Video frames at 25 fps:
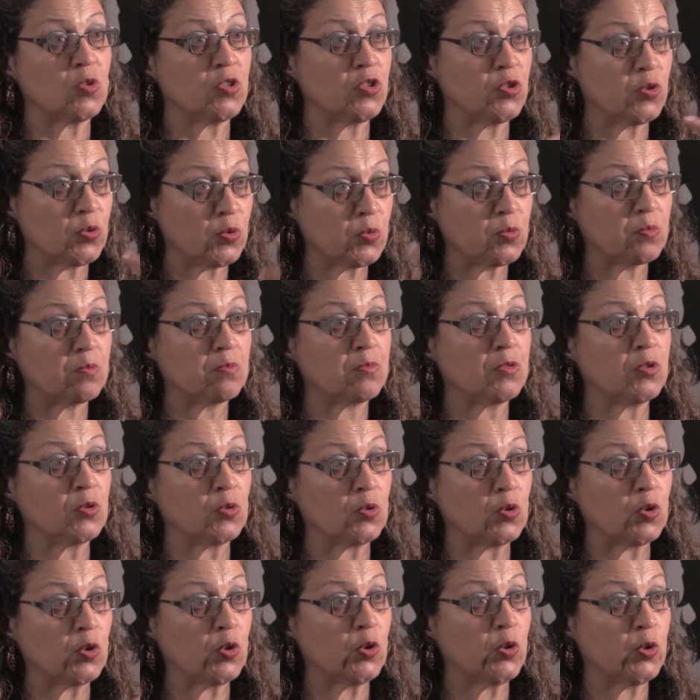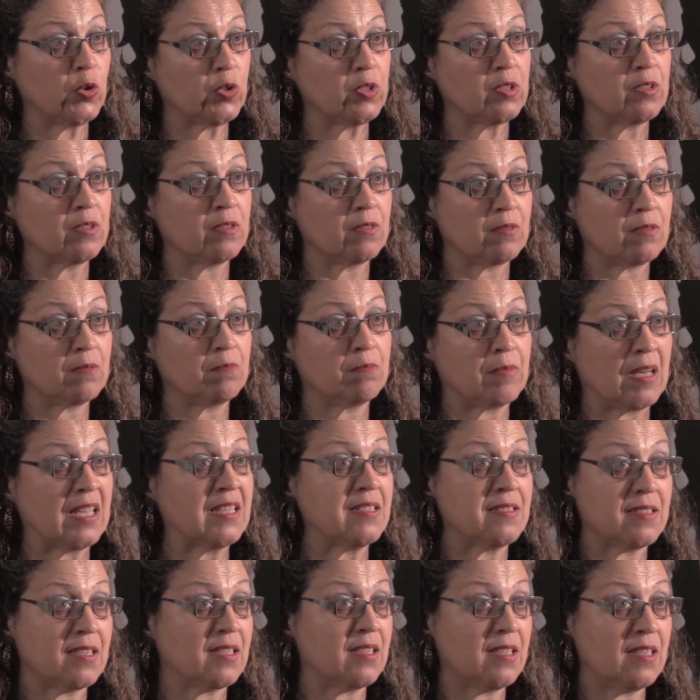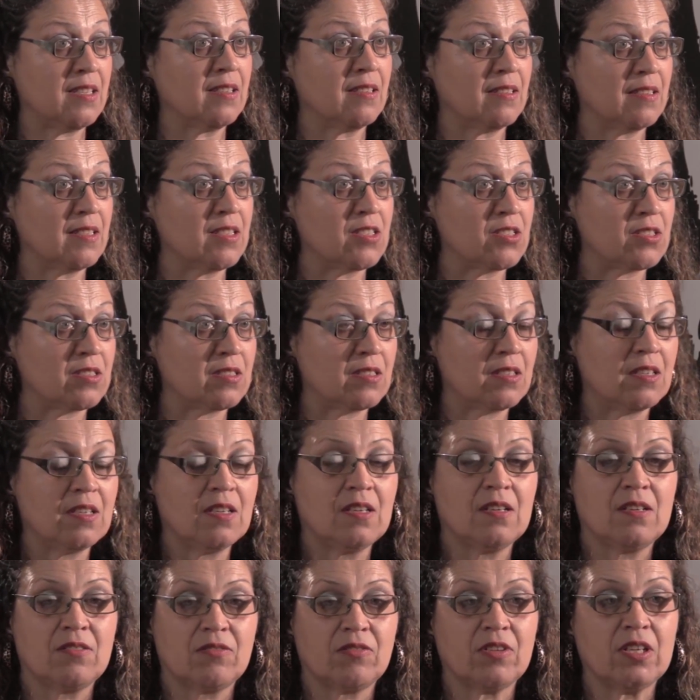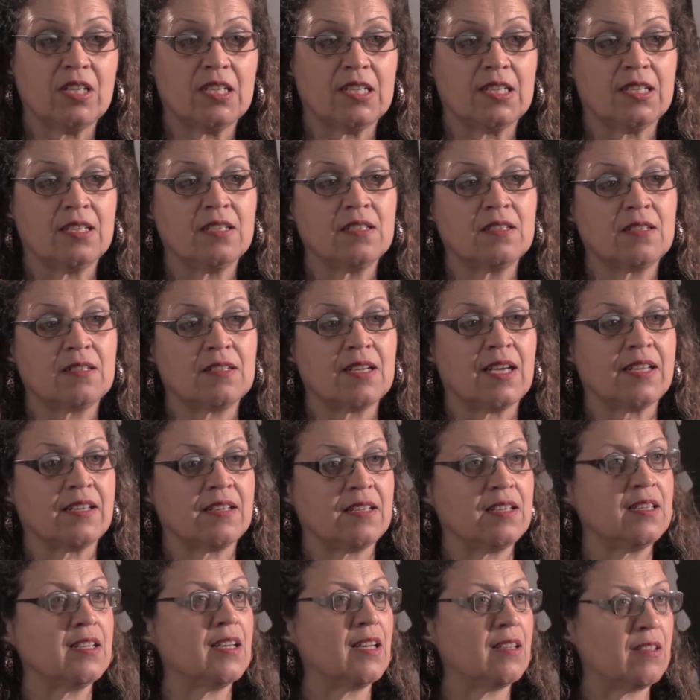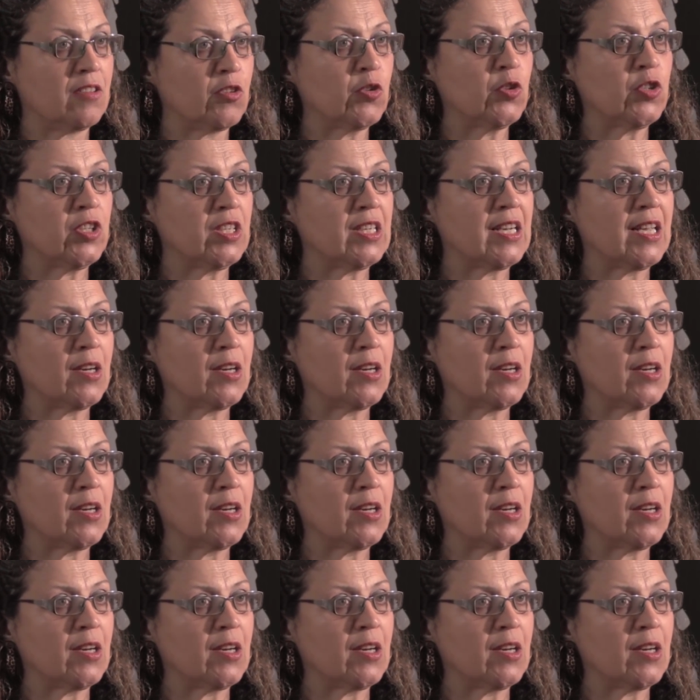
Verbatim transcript: you, you learn basic English, really, like here learning